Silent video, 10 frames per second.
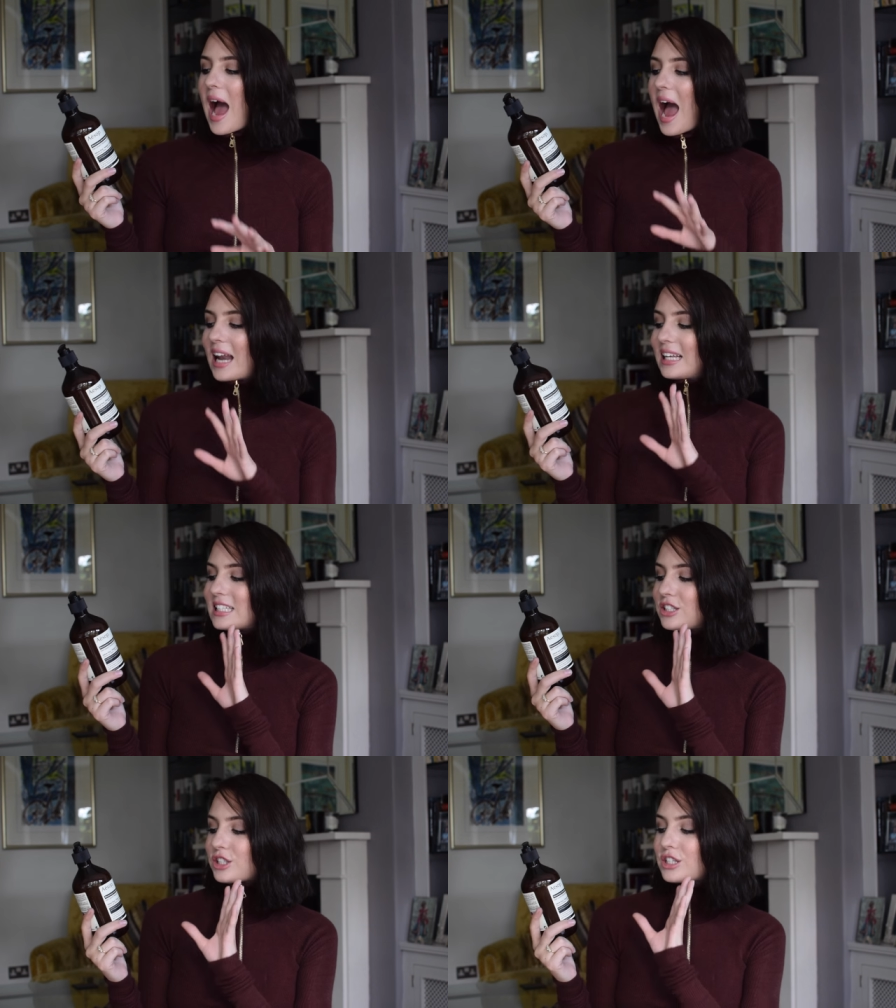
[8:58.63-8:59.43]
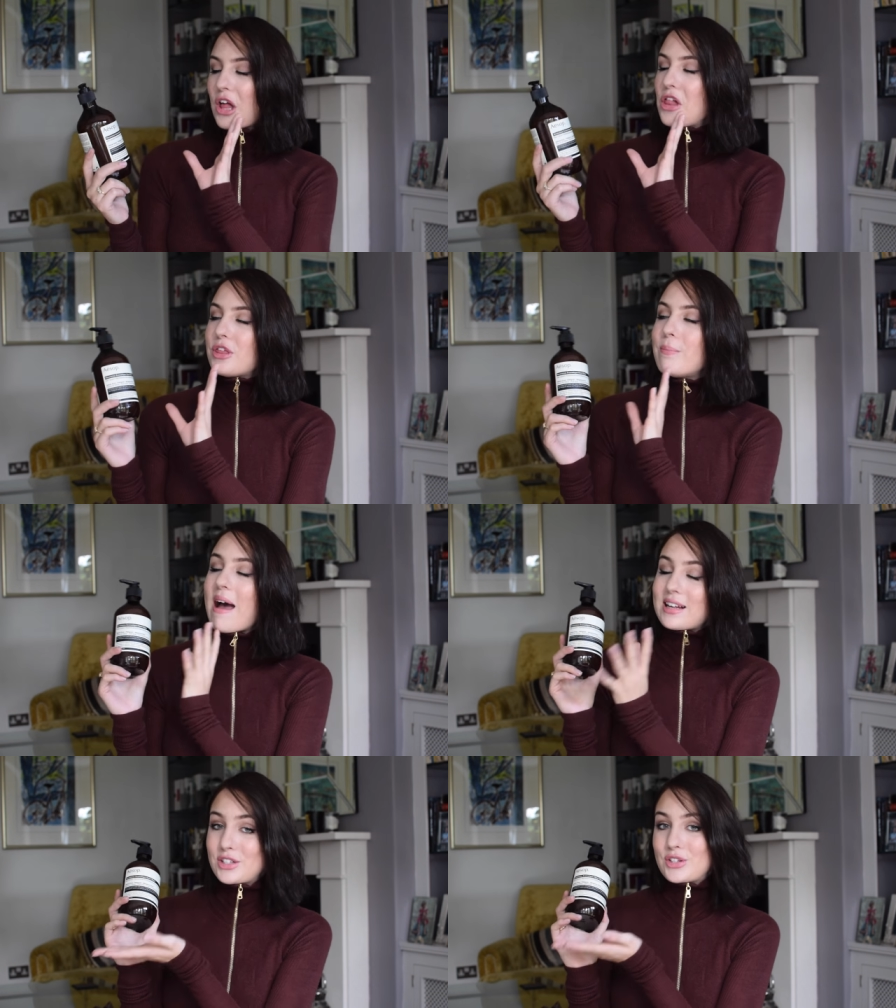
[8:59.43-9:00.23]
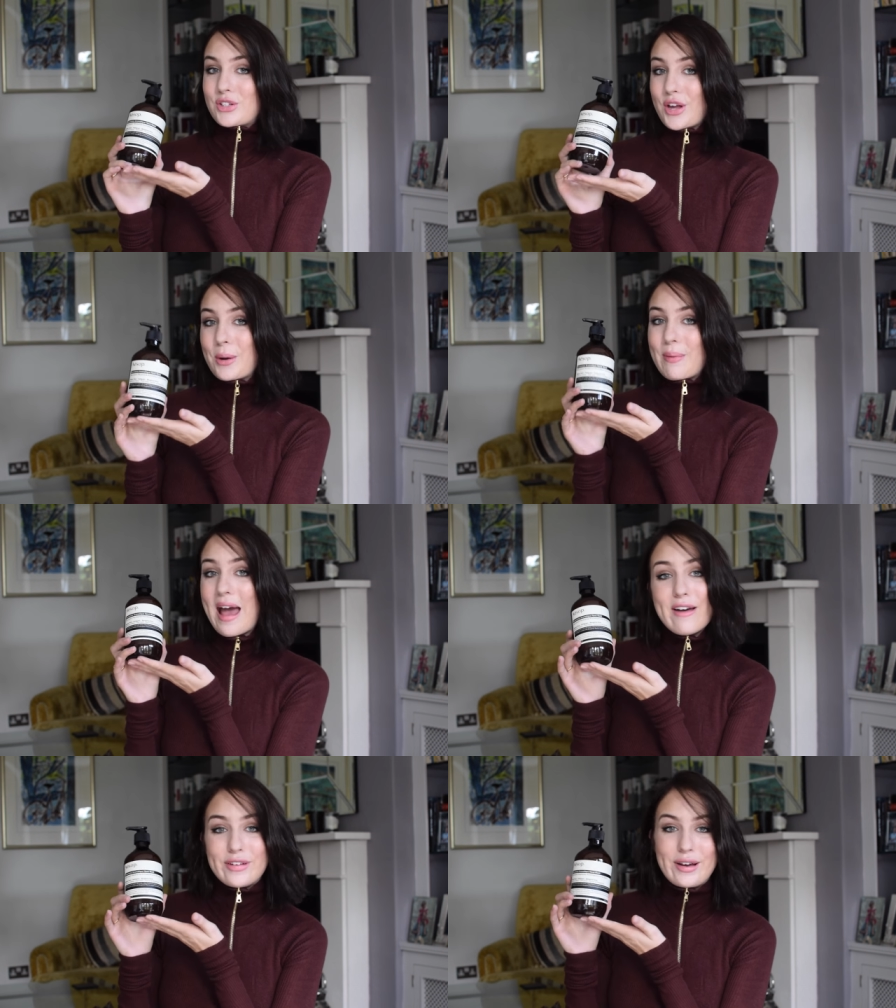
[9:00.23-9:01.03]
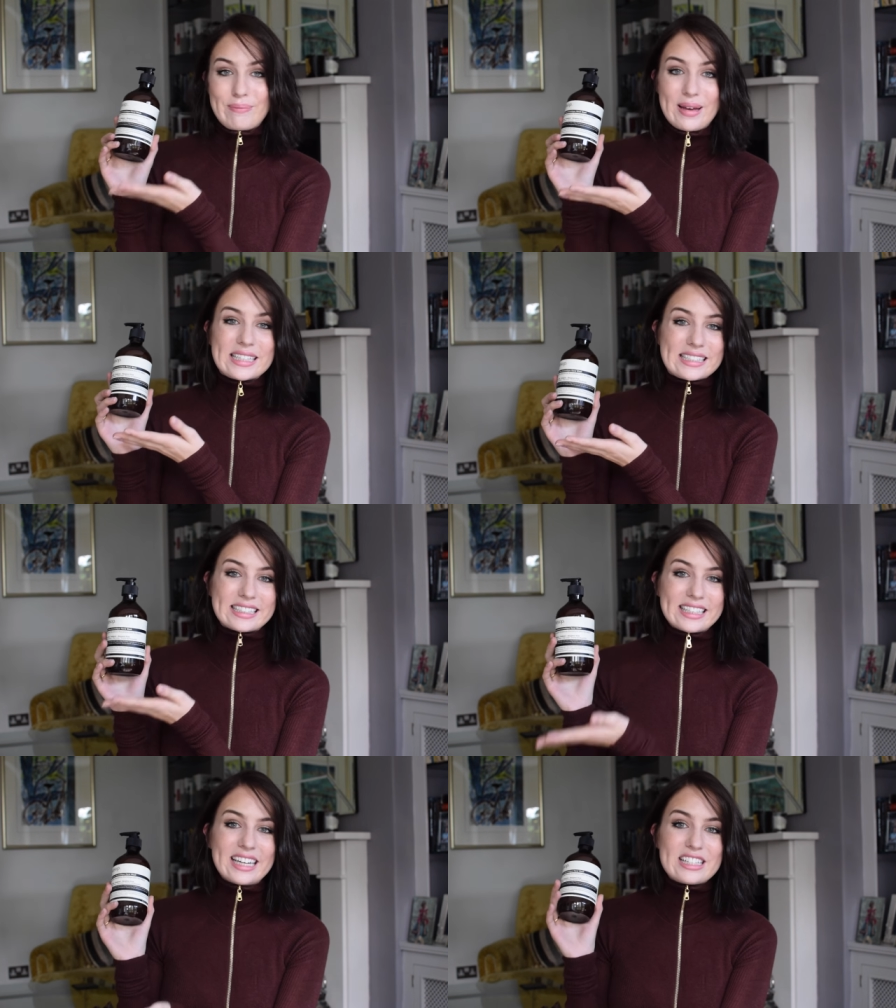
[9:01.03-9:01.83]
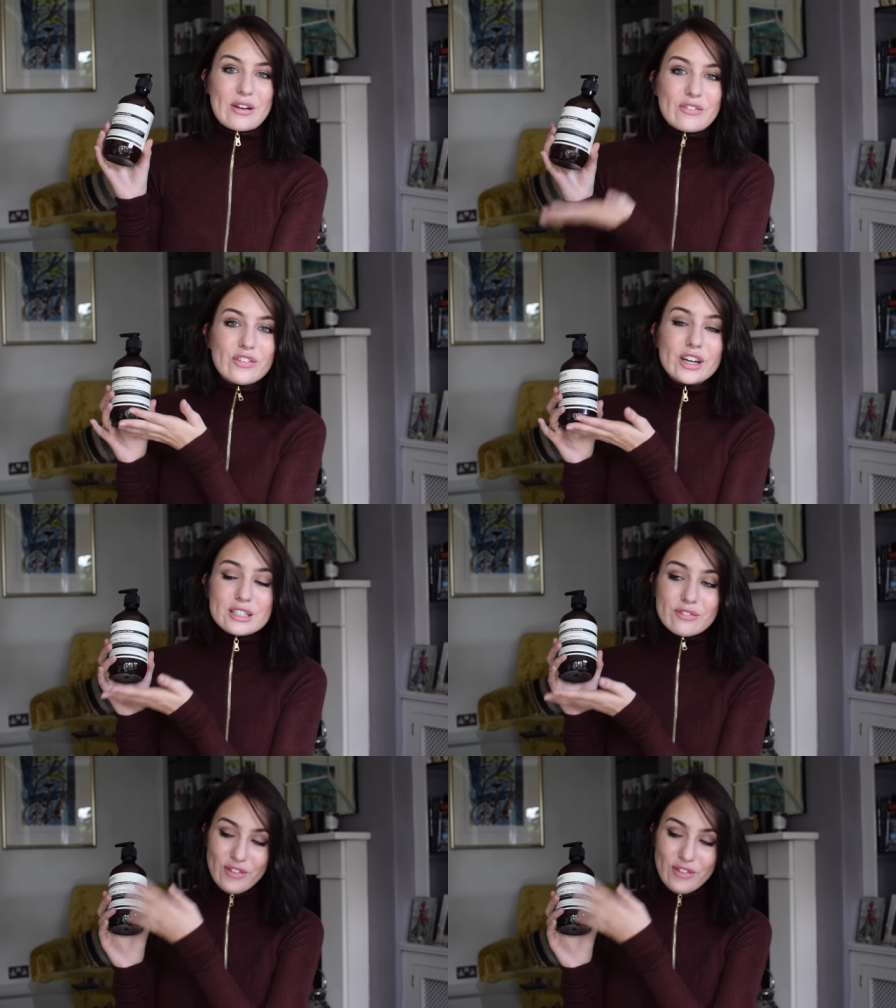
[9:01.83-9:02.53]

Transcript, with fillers: And it's just the best soap ever, basically. So I first